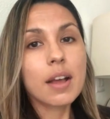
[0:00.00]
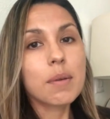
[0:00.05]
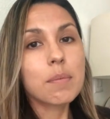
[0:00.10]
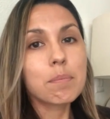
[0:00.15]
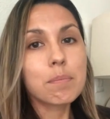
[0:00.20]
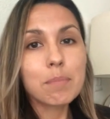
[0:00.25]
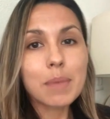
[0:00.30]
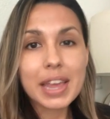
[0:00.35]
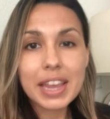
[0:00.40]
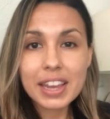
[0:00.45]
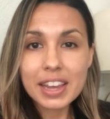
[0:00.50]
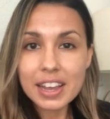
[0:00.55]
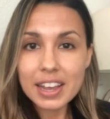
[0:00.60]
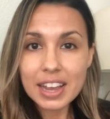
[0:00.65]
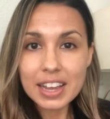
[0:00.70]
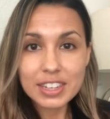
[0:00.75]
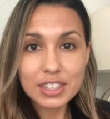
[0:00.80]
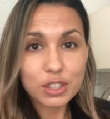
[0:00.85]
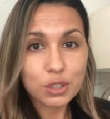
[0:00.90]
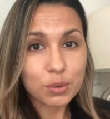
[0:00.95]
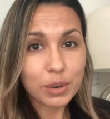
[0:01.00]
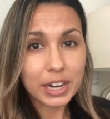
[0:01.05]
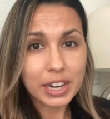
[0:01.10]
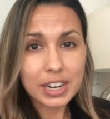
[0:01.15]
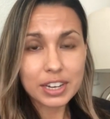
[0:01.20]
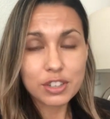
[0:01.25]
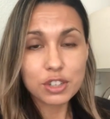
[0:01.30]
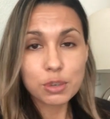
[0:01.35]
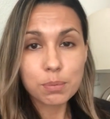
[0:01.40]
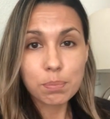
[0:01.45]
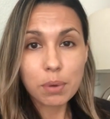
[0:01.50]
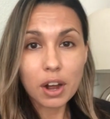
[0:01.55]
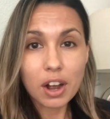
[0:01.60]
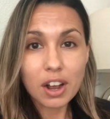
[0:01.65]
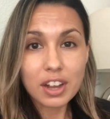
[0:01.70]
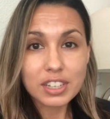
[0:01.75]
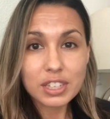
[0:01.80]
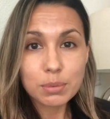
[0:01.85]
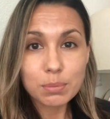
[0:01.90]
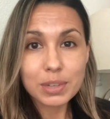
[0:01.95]
Make it as great as you
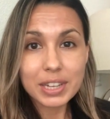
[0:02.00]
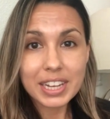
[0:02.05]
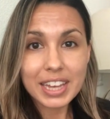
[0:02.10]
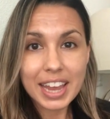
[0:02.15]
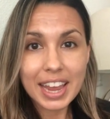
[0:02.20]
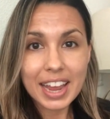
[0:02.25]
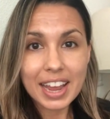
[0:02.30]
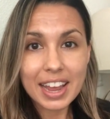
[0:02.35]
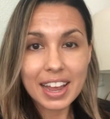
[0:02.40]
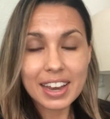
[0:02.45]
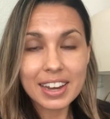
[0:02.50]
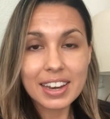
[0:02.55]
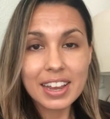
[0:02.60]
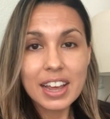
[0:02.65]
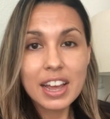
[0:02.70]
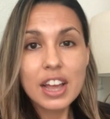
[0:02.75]
possibly can,